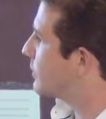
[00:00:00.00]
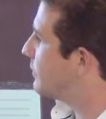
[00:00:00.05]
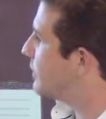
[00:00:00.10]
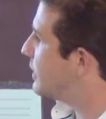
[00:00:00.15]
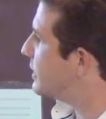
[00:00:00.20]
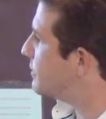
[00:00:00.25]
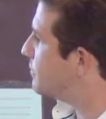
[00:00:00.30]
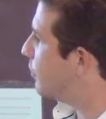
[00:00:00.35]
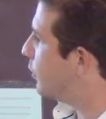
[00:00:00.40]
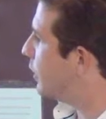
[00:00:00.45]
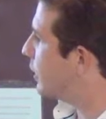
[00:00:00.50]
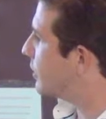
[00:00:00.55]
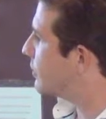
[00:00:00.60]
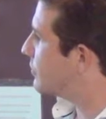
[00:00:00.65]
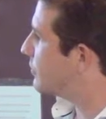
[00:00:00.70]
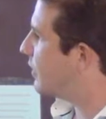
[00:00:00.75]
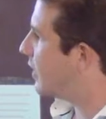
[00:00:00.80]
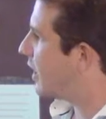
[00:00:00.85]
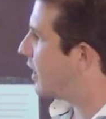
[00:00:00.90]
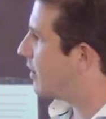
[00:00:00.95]
These molecules,
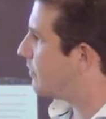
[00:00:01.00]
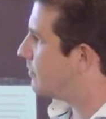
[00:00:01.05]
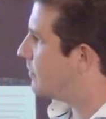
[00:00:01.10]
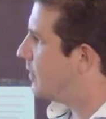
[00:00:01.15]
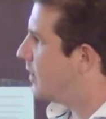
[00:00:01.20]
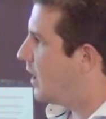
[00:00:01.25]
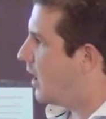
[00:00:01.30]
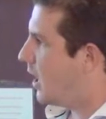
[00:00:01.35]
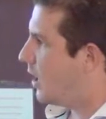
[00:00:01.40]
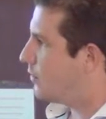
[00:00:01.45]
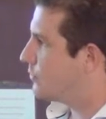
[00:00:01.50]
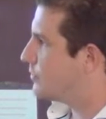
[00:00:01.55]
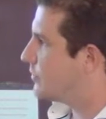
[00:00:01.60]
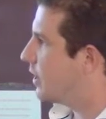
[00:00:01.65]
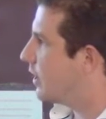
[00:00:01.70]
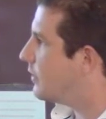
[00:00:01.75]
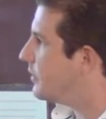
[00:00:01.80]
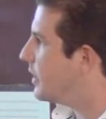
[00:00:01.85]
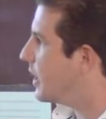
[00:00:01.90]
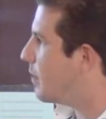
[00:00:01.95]
they have
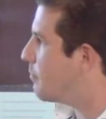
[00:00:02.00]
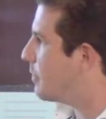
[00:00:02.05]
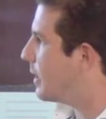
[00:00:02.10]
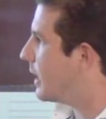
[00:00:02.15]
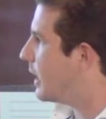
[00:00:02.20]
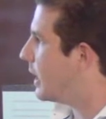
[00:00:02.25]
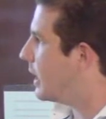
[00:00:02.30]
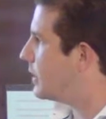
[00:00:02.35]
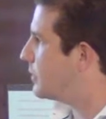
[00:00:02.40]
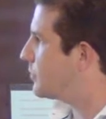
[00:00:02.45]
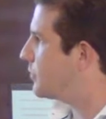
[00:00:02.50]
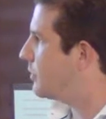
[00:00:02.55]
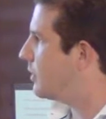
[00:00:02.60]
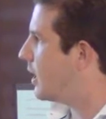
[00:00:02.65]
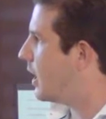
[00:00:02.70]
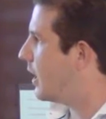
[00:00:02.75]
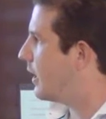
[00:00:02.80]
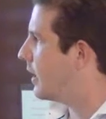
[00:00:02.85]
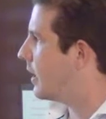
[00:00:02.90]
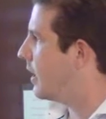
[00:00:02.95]
outstanding application
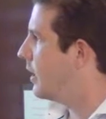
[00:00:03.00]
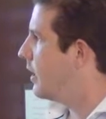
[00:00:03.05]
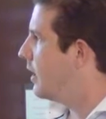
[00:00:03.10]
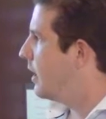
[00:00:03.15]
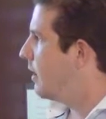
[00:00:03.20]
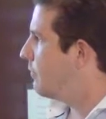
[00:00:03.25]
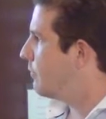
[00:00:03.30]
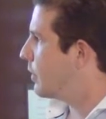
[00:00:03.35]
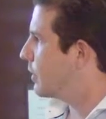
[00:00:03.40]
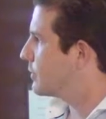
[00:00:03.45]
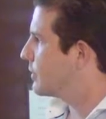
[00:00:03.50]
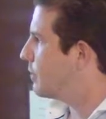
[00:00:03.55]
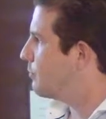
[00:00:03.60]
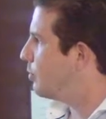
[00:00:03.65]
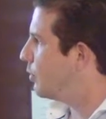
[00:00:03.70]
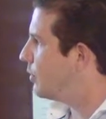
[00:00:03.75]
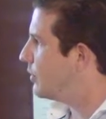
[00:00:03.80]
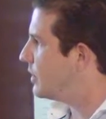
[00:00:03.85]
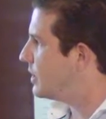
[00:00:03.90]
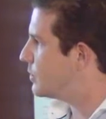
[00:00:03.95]
like, for example,
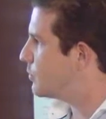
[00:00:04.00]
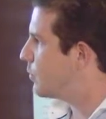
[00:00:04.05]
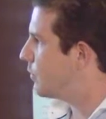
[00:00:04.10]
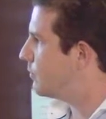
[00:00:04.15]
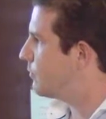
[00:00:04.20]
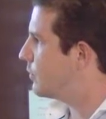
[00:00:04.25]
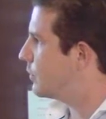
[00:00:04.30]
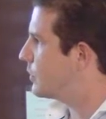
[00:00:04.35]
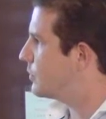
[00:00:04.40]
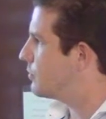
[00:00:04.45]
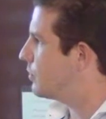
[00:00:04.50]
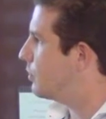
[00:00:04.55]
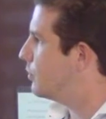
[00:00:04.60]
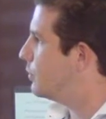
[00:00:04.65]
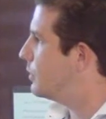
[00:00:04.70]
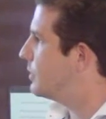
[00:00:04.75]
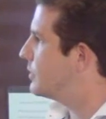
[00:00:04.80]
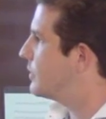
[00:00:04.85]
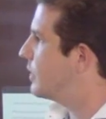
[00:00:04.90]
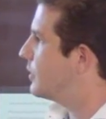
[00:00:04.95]
this one for the
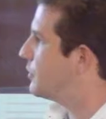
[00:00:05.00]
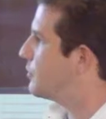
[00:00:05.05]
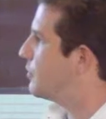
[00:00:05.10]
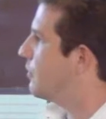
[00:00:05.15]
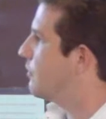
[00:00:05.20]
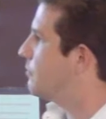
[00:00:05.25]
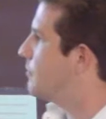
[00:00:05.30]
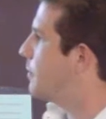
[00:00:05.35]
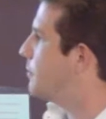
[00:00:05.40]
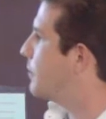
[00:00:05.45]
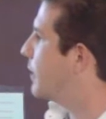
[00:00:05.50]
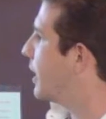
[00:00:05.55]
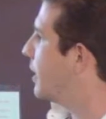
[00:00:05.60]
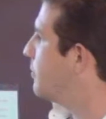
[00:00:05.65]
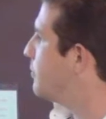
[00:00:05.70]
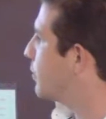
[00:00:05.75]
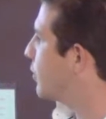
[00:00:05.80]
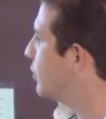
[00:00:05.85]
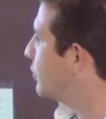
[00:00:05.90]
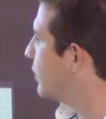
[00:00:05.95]
solubilization of membrane
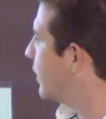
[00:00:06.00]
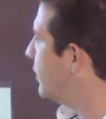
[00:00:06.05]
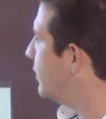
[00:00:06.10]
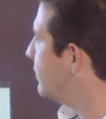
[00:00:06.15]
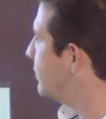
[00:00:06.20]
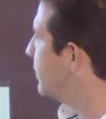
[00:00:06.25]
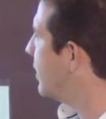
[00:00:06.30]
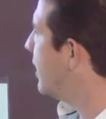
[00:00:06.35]
proteins,